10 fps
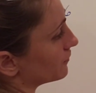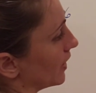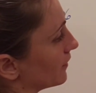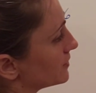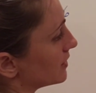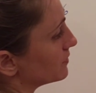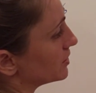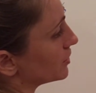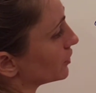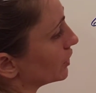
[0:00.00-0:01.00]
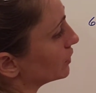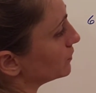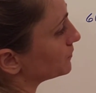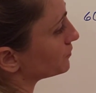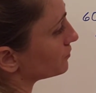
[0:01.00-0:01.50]
5 times 0
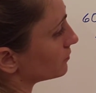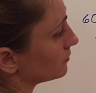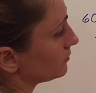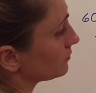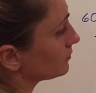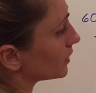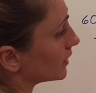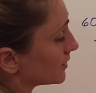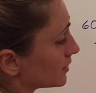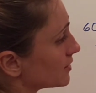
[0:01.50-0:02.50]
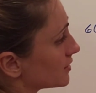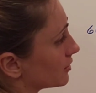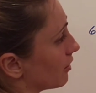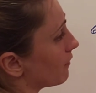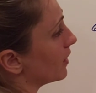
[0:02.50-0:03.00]
is our
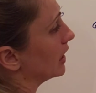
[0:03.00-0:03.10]
0,